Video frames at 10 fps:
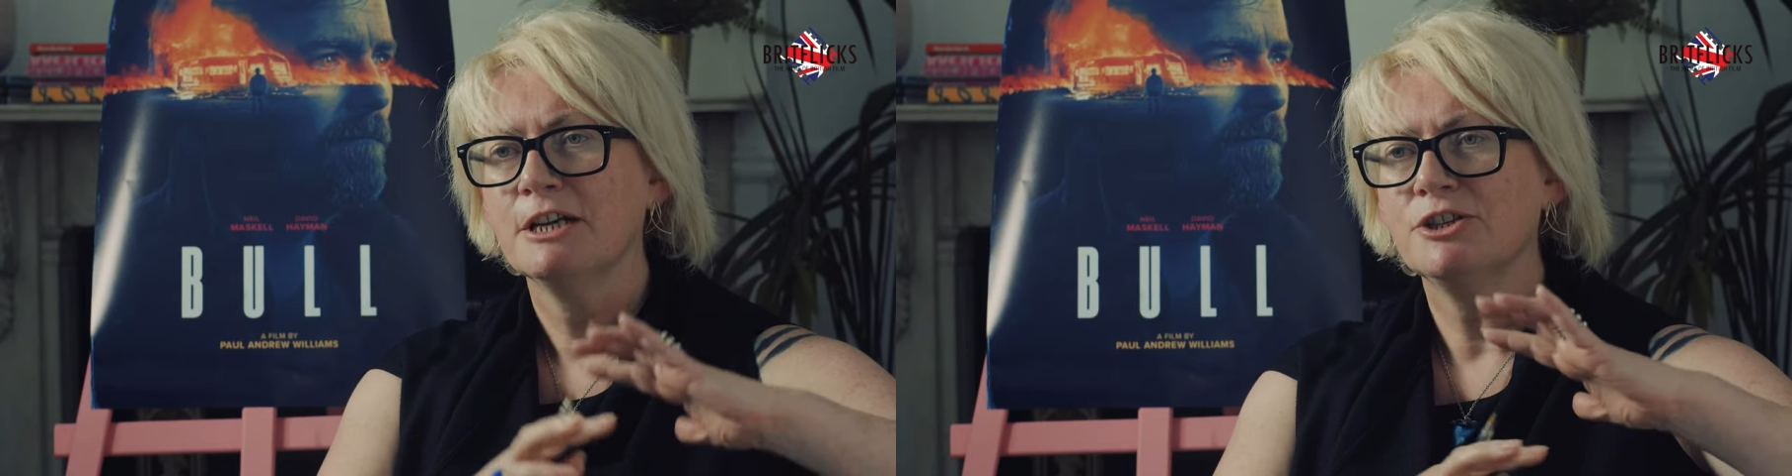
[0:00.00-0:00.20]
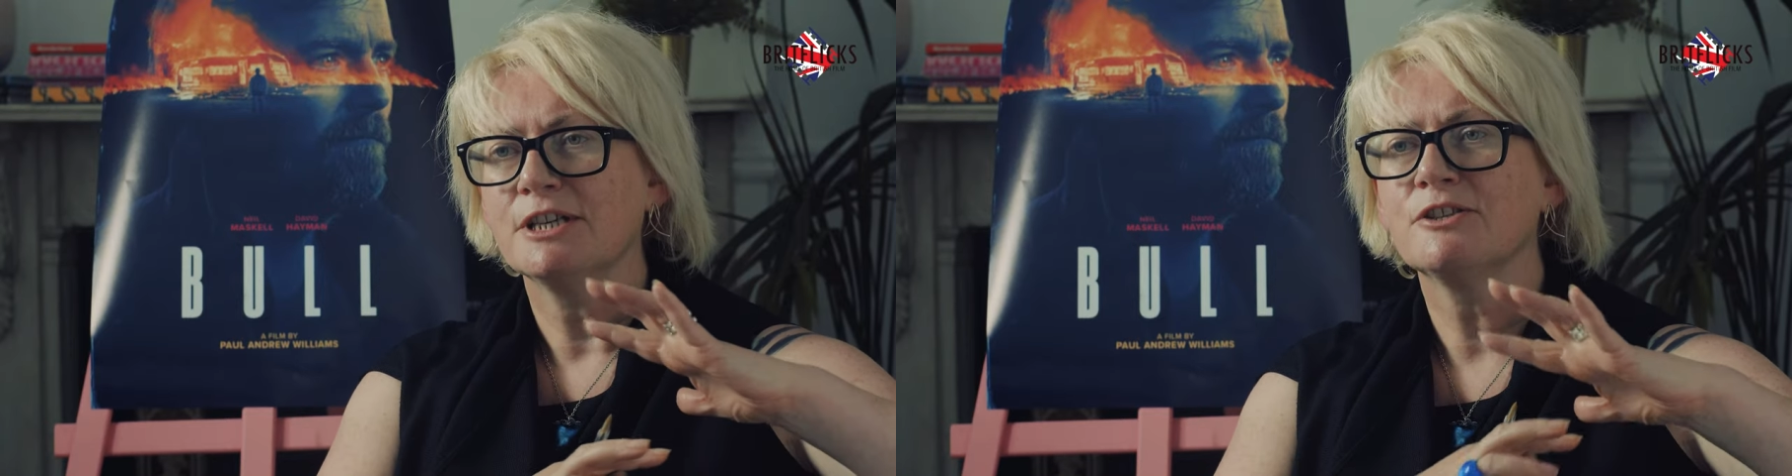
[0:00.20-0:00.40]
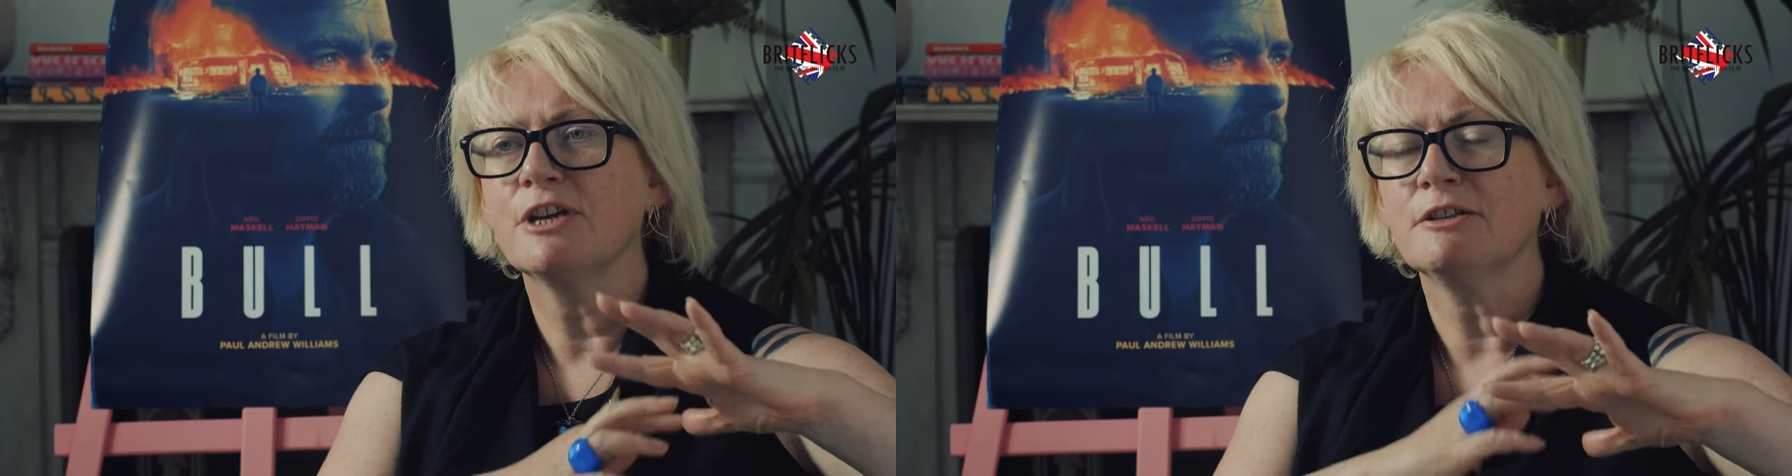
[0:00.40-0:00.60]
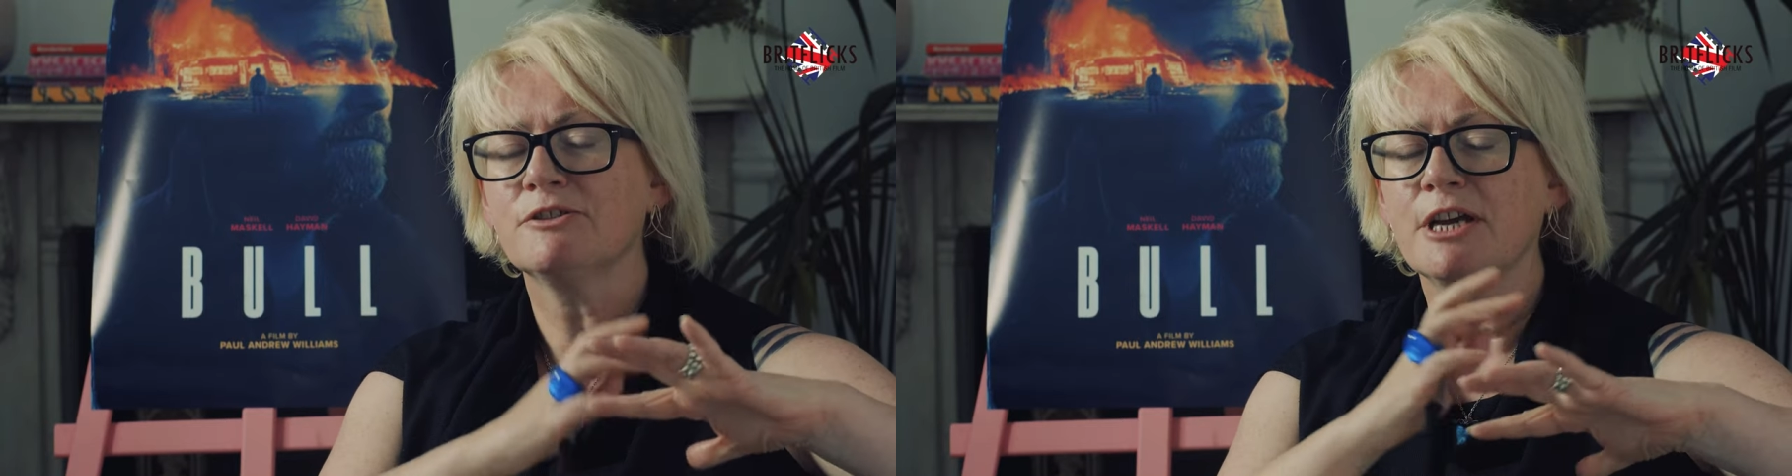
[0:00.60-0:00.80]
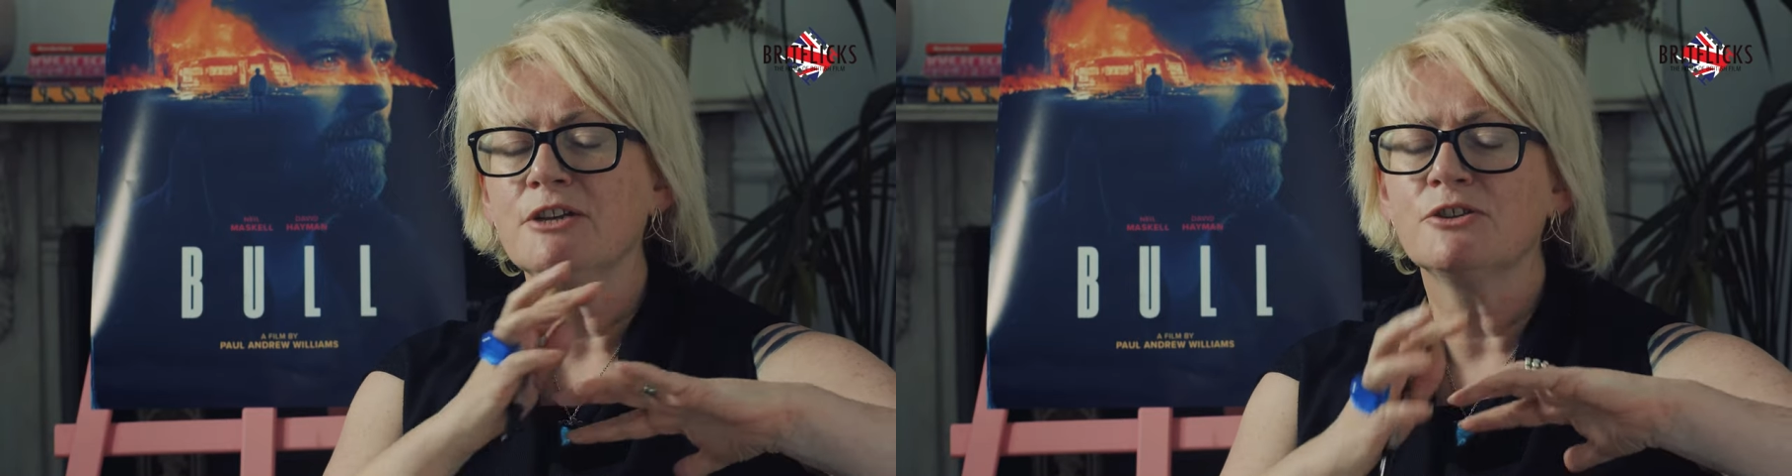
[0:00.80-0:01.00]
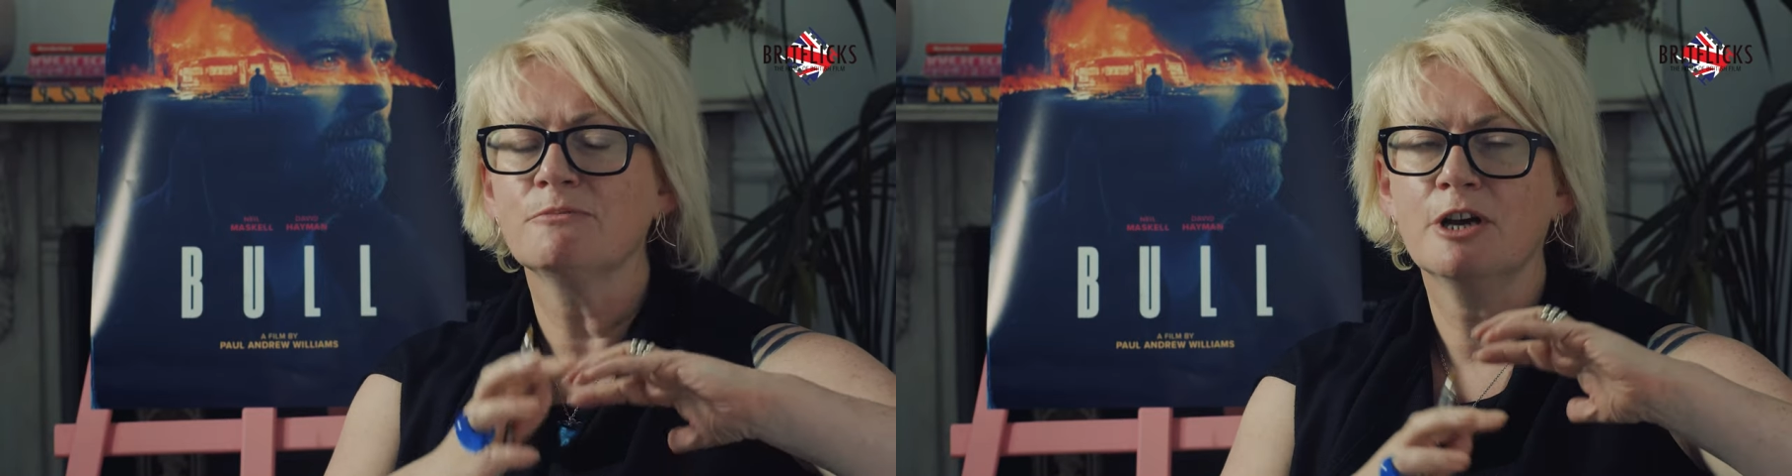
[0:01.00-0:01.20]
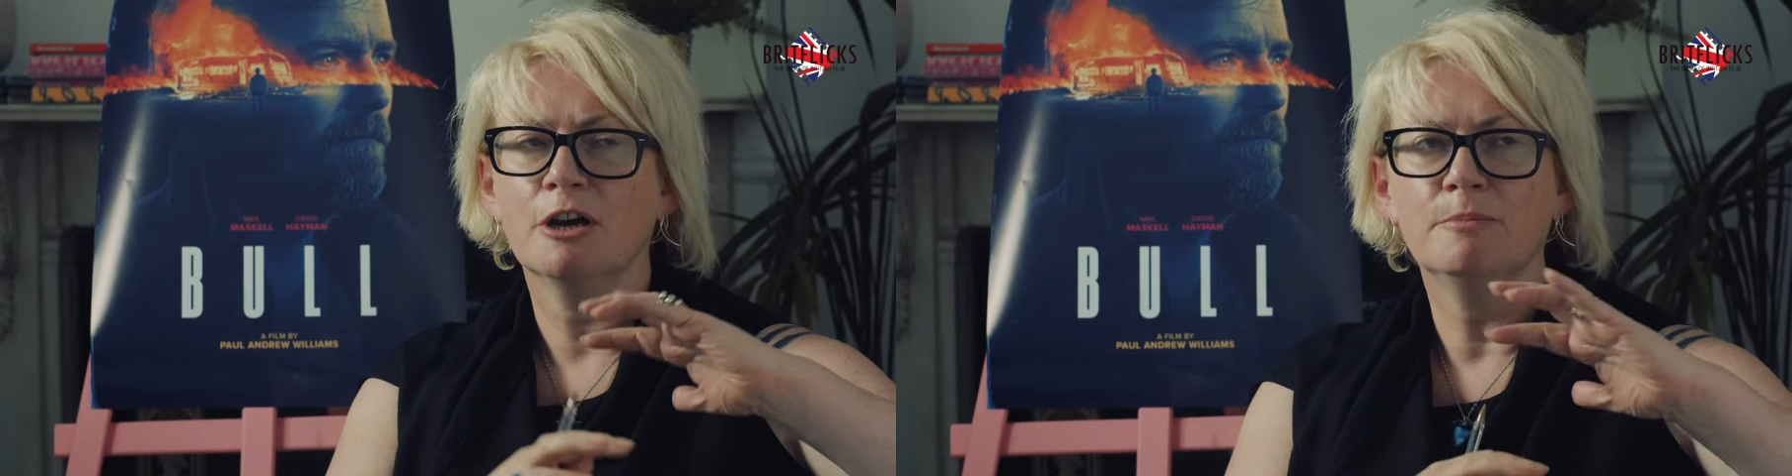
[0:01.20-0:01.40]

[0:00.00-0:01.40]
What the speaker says: gestation kind